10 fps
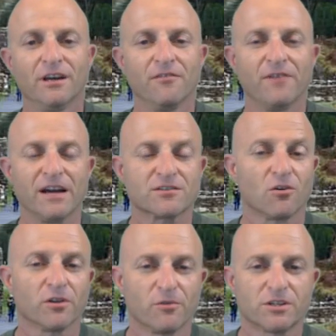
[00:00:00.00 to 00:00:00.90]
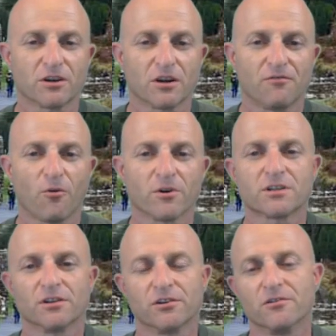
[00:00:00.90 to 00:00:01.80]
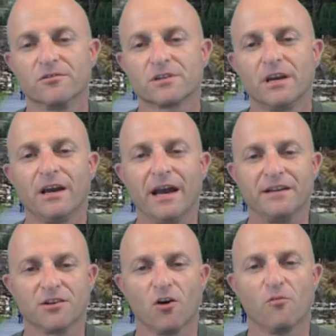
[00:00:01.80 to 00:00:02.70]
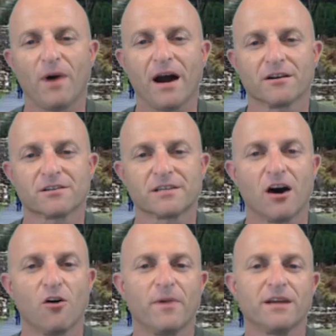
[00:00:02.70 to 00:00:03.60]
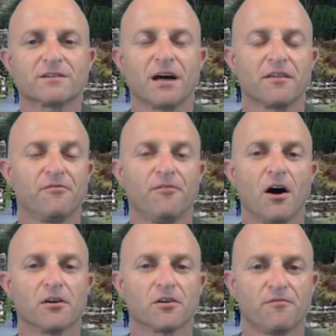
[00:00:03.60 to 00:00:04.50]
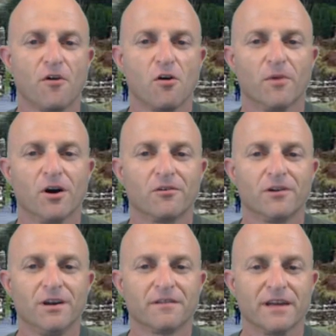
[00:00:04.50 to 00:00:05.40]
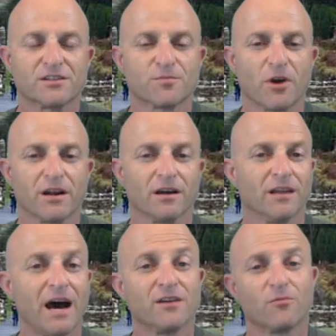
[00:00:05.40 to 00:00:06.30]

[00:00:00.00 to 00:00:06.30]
invest only what you can afford to lose, and don't buy or sell based on the FUD or FOMO that's spread online.